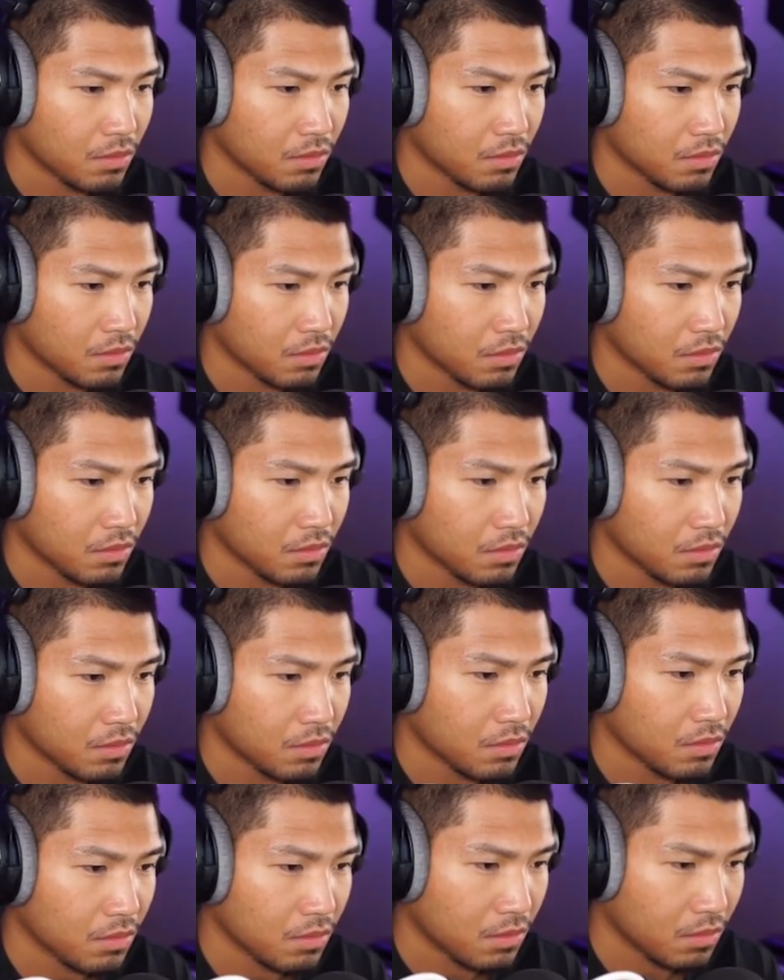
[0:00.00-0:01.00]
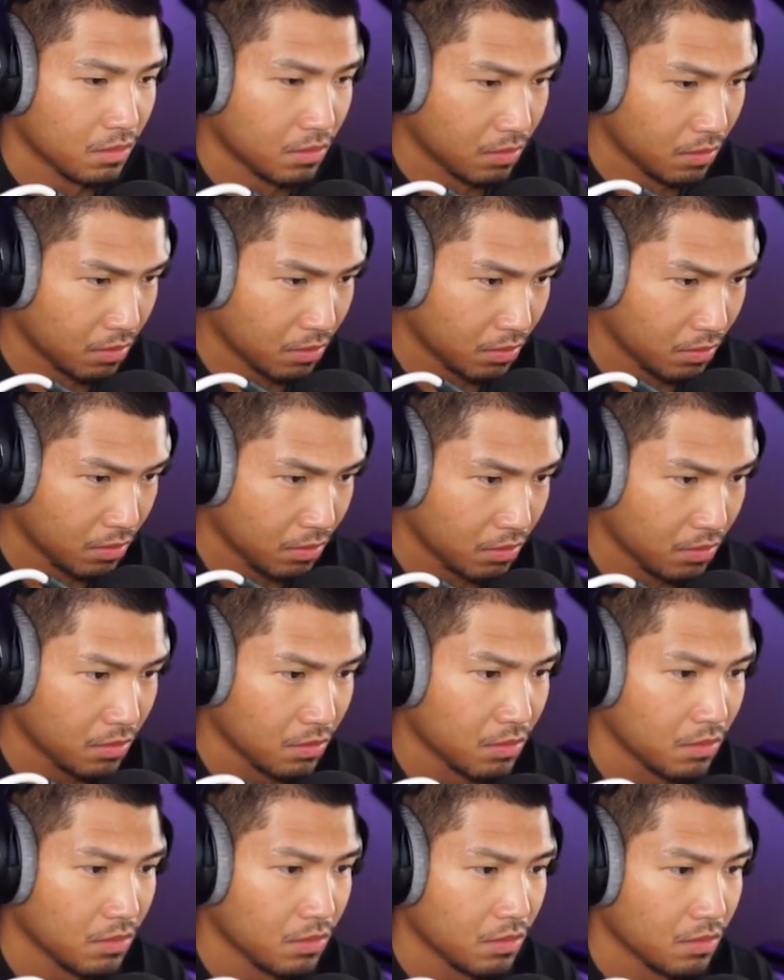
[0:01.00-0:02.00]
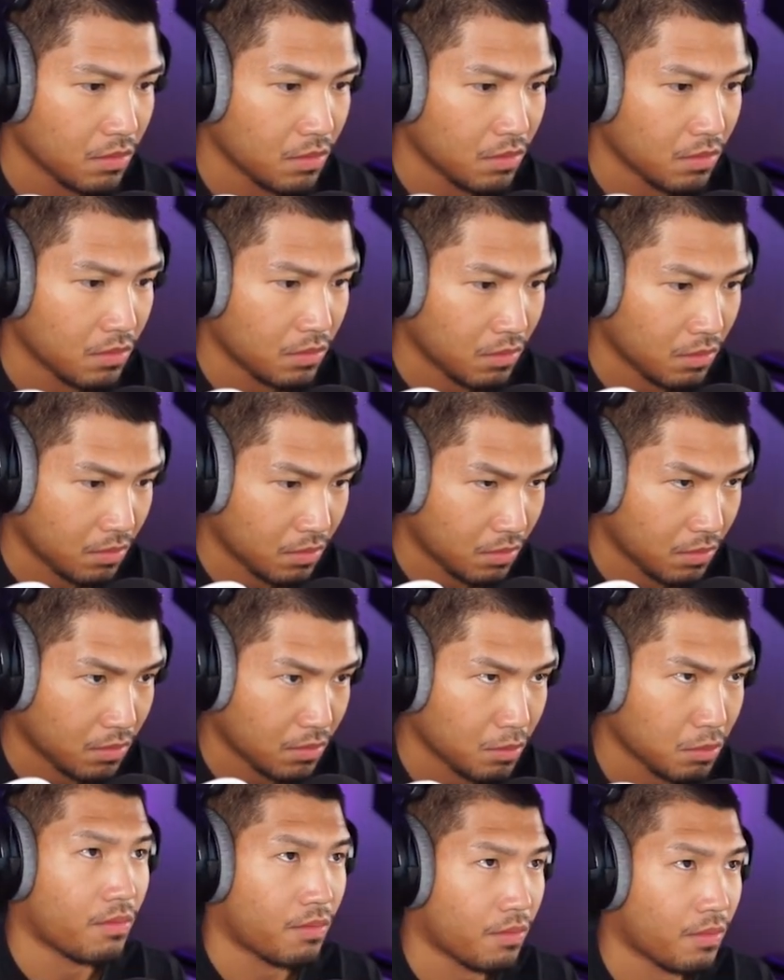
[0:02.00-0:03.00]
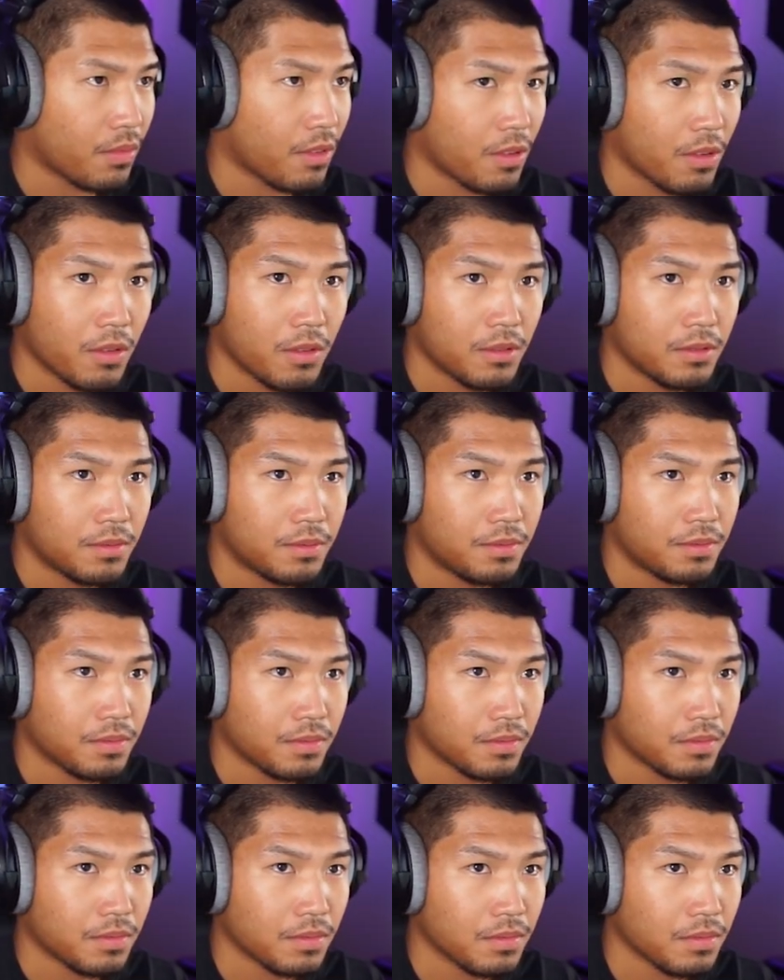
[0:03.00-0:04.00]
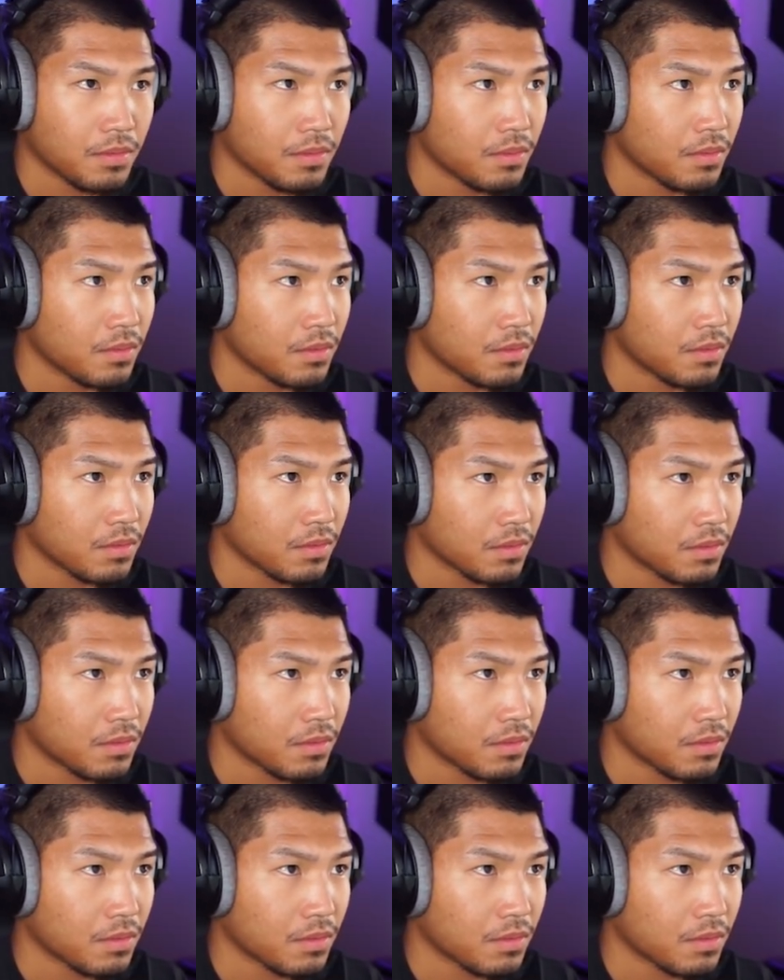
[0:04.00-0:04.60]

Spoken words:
This person isn't speaking.